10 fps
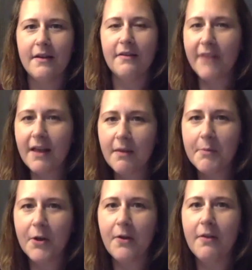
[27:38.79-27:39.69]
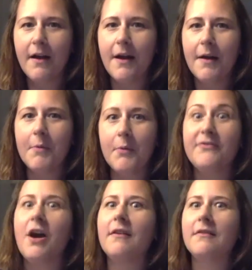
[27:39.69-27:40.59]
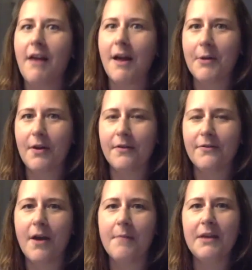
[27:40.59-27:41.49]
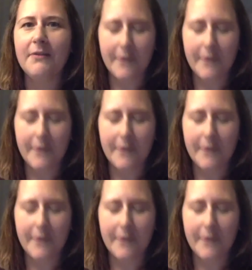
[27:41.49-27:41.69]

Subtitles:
available, but we've talked a lot about other zombies.